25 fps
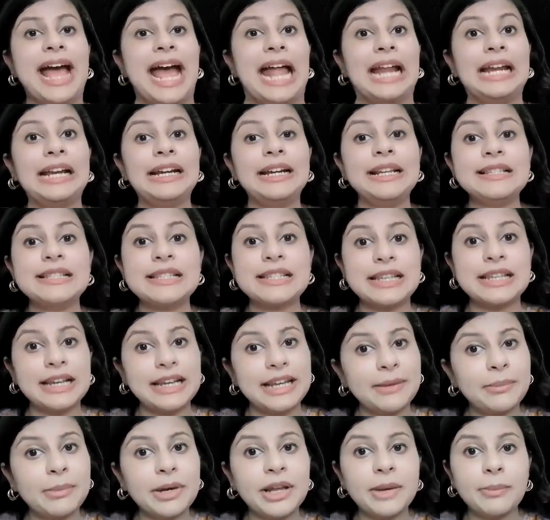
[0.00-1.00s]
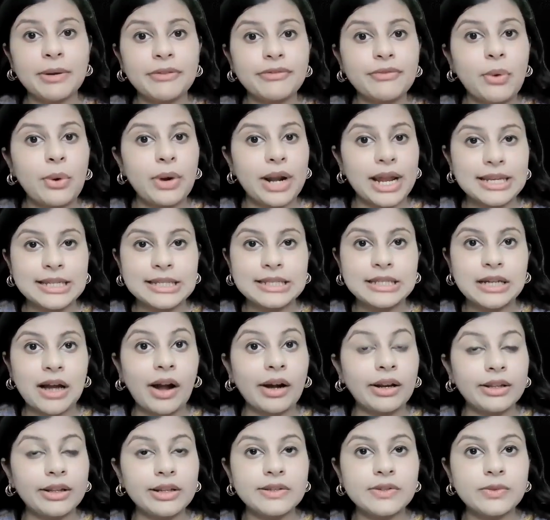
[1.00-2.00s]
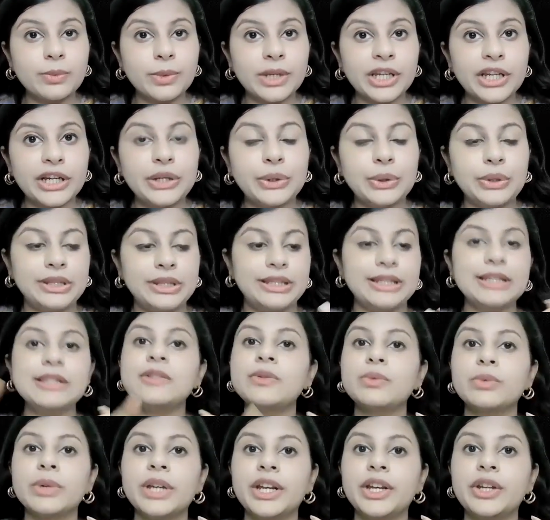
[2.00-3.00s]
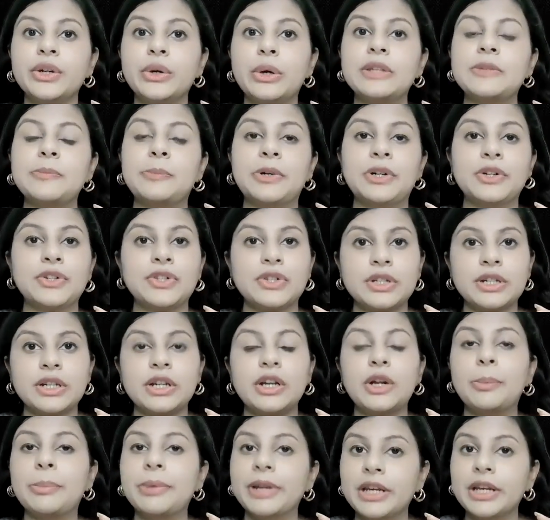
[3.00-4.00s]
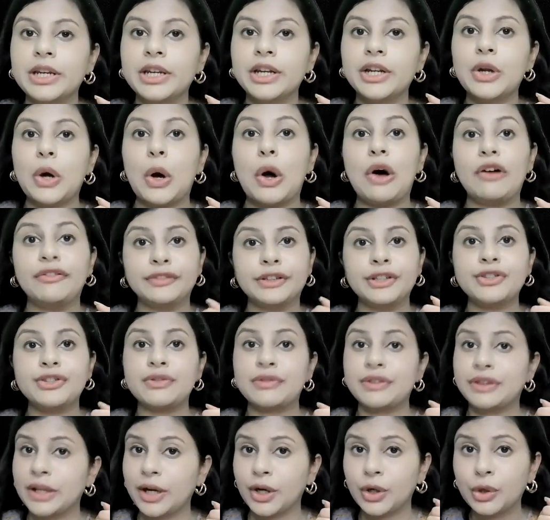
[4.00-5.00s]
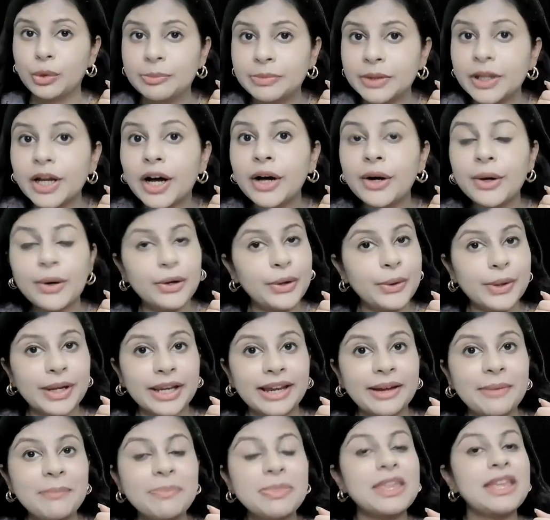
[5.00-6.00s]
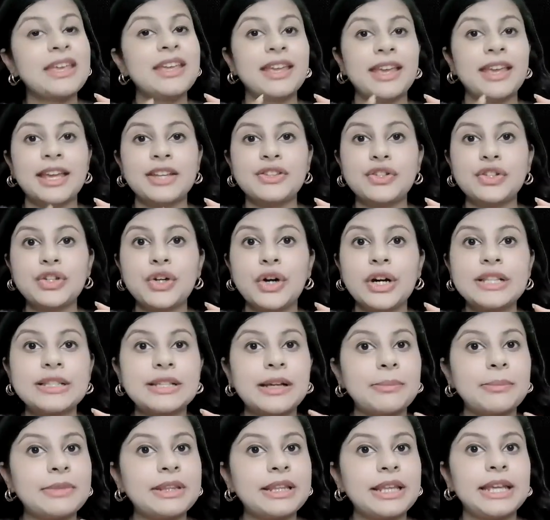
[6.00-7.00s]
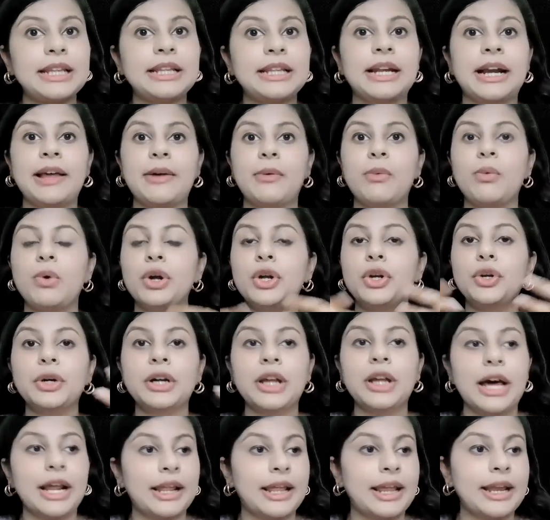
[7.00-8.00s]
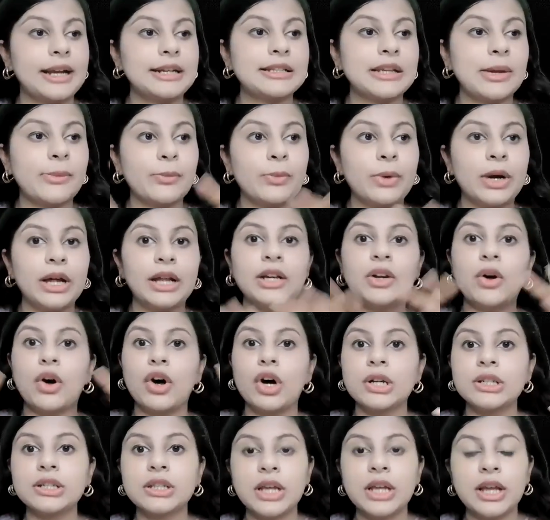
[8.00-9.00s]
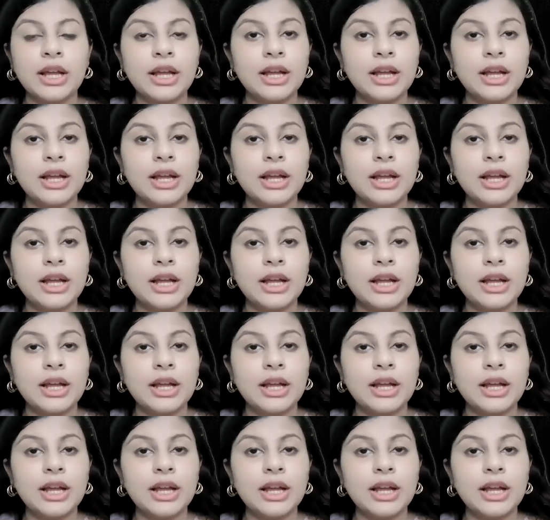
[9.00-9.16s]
And disclaimer before I start this video is personal opinion of Tashruta Gupta, okay? It's not something that I want to target someone or